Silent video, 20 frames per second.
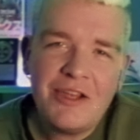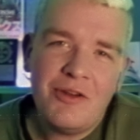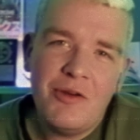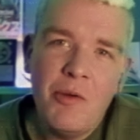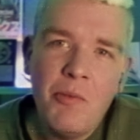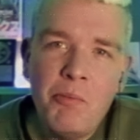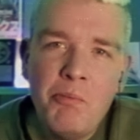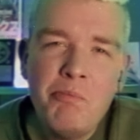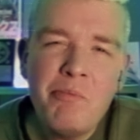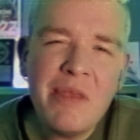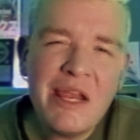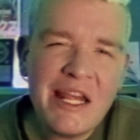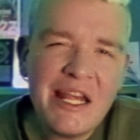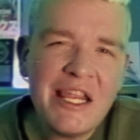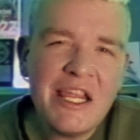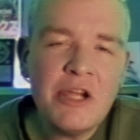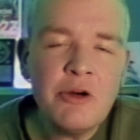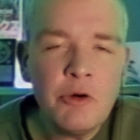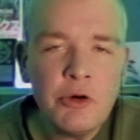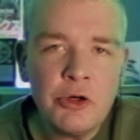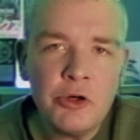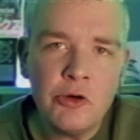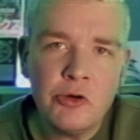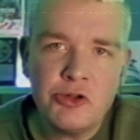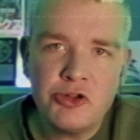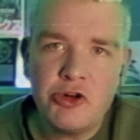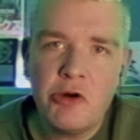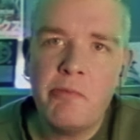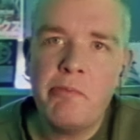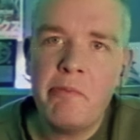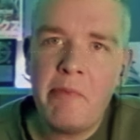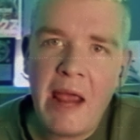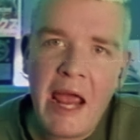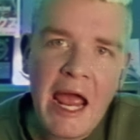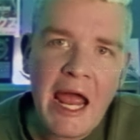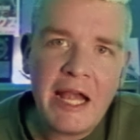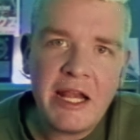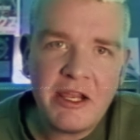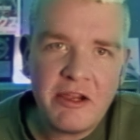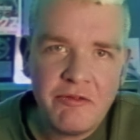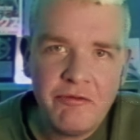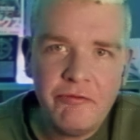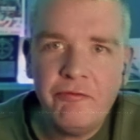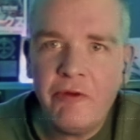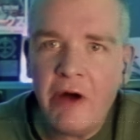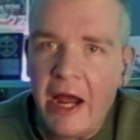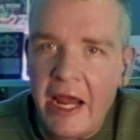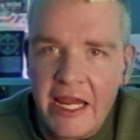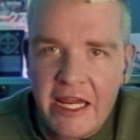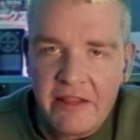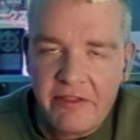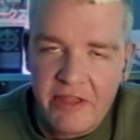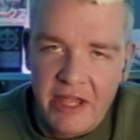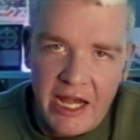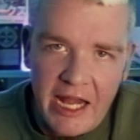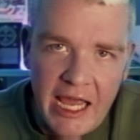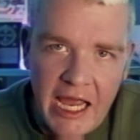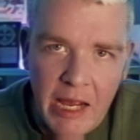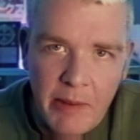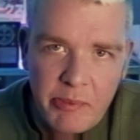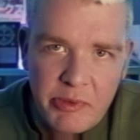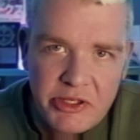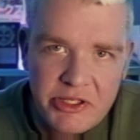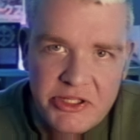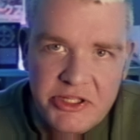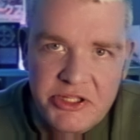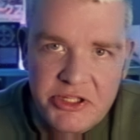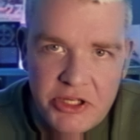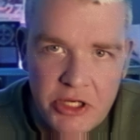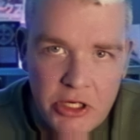mini little dramatic fight that happens near